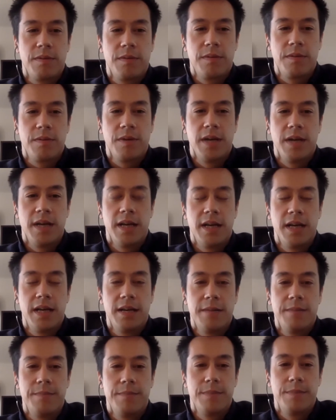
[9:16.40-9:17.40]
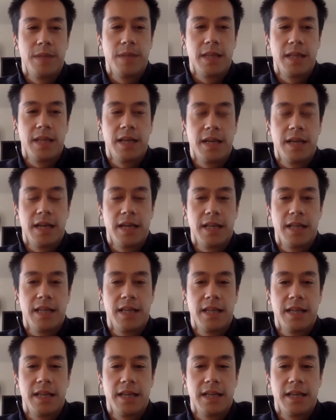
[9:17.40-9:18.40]
that
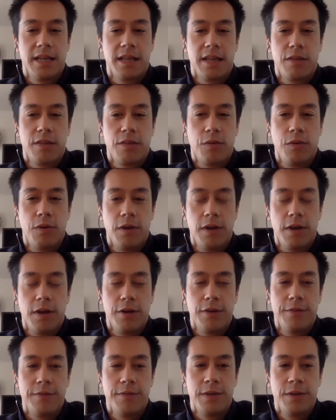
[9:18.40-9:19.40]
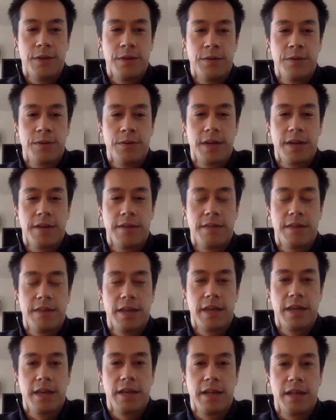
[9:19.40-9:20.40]
the thought of you kind of
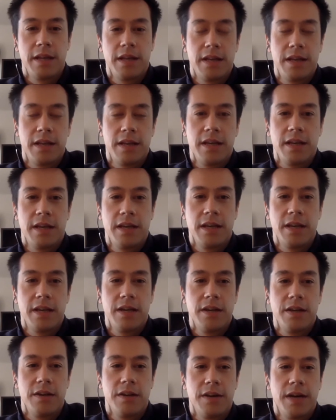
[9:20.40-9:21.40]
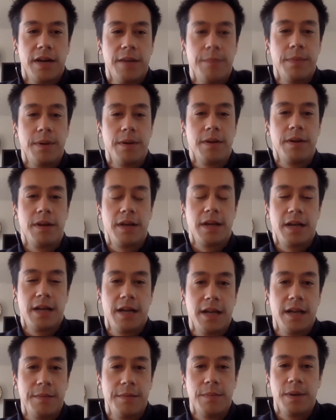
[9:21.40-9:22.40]
thinking that, you know,
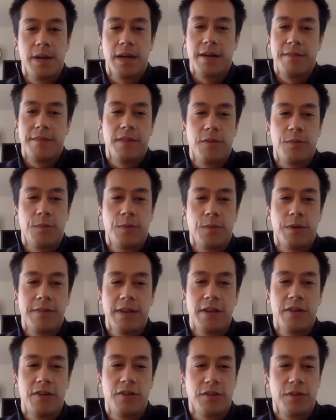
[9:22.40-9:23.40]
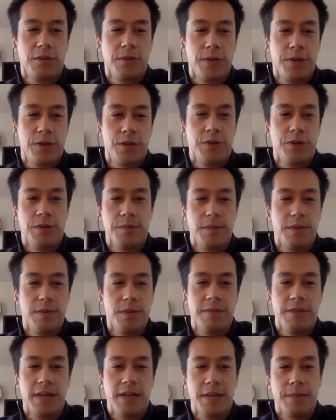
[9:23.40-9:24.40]
I have this privilege, so I shouldn't be
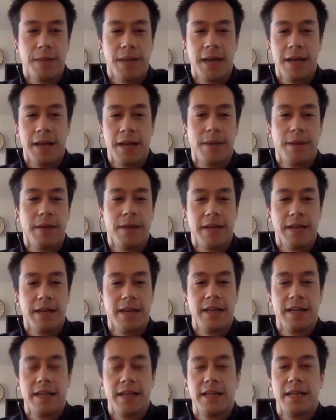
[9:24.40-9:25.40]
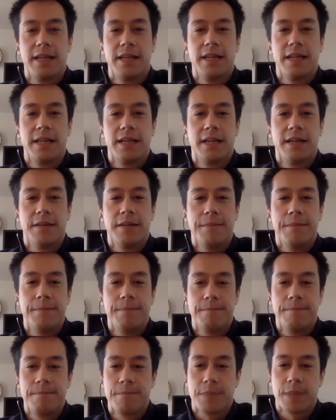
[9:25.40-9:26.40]
feeling bad about it.
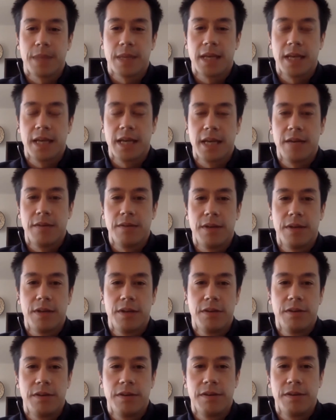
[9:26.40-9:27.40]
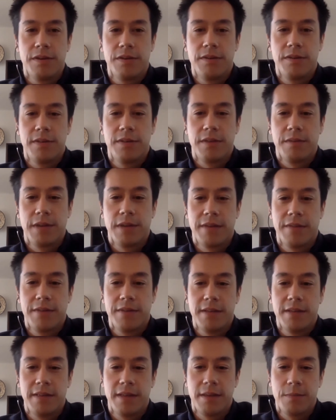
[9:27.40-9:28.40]
Does anyone have
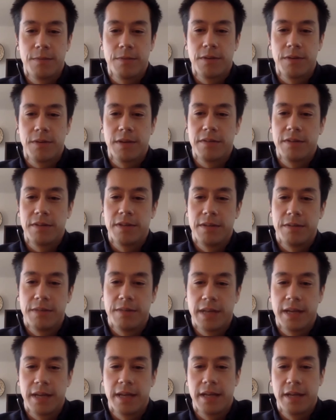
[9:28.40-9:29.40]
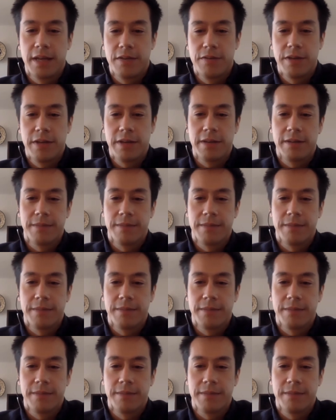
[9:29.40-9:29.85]
any tips on how to deal with that? Hendrik?